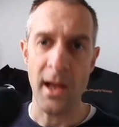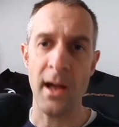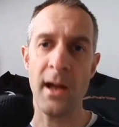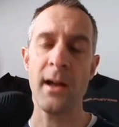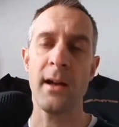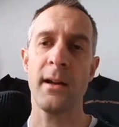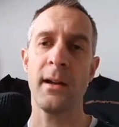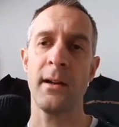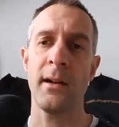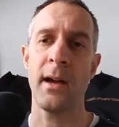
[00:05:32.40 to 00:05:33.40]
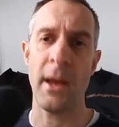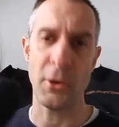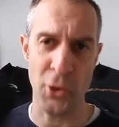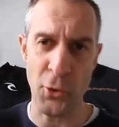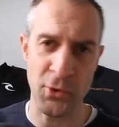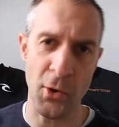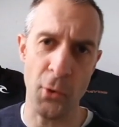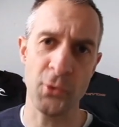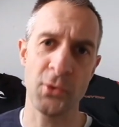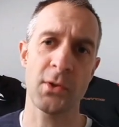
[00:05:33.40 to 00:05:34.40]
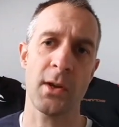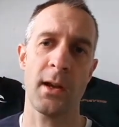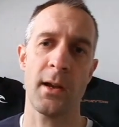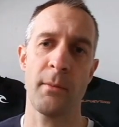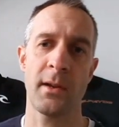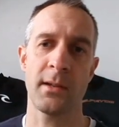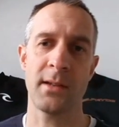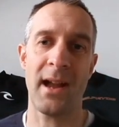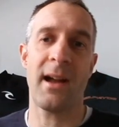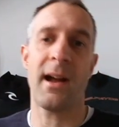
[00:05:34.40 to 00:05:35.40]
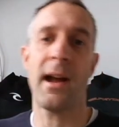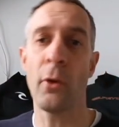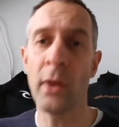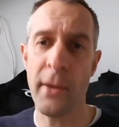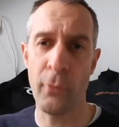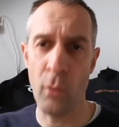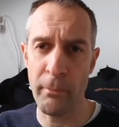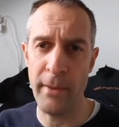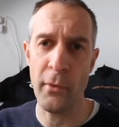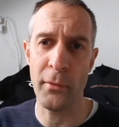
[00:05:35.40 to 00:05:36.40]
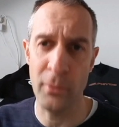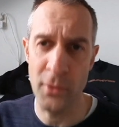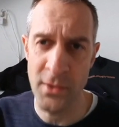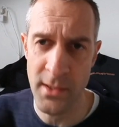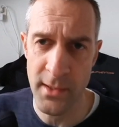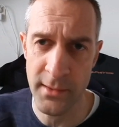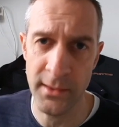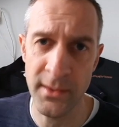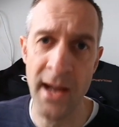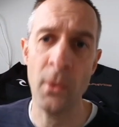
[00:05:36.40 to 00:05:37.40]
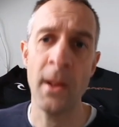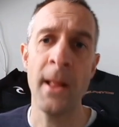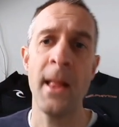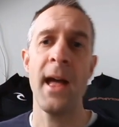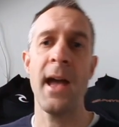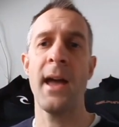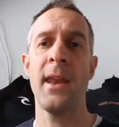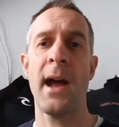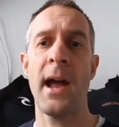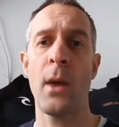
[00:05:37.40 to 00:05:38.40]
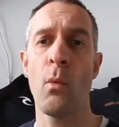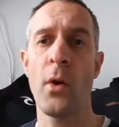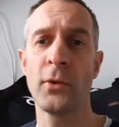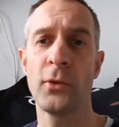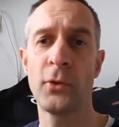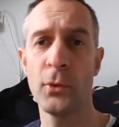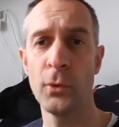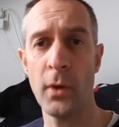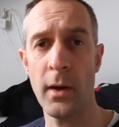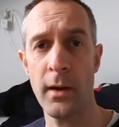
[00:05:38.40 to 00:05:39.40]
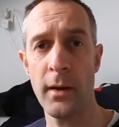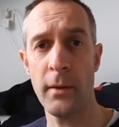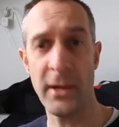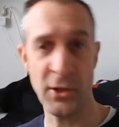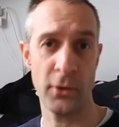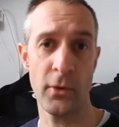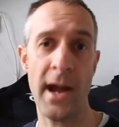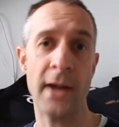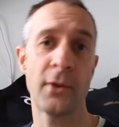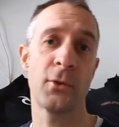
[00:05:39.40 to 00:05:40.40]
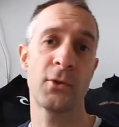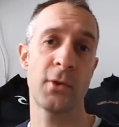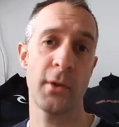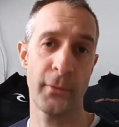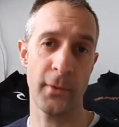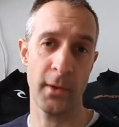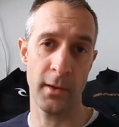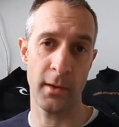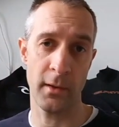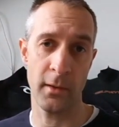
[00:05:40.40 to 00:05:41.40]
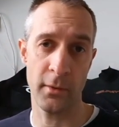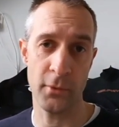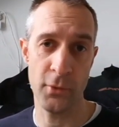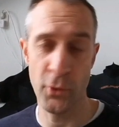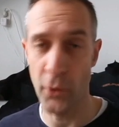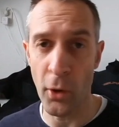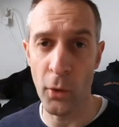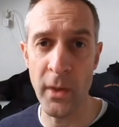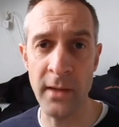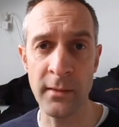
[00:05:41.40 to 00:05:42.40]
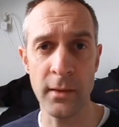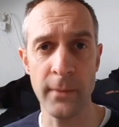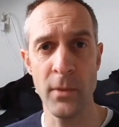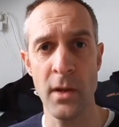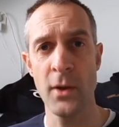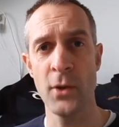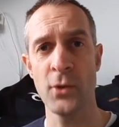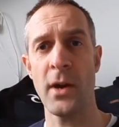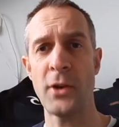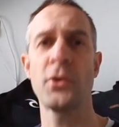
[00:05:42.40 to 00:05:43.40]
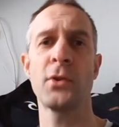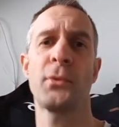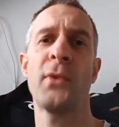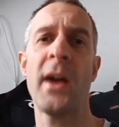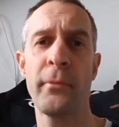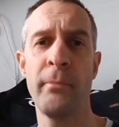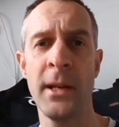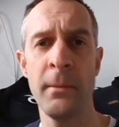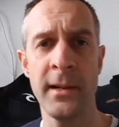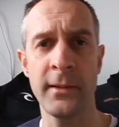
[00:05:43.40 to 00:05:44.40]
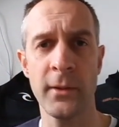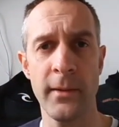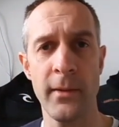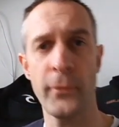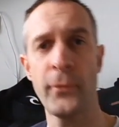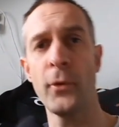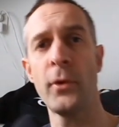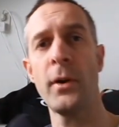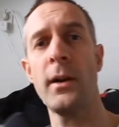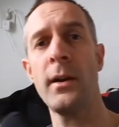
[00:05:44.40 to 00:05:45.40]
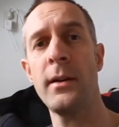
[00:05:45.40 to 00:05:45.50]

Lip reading: and I chose those because I only have one pair of boots till now, and I wanted to make sure I could surf through the whole winter. So I chose a 5mm. For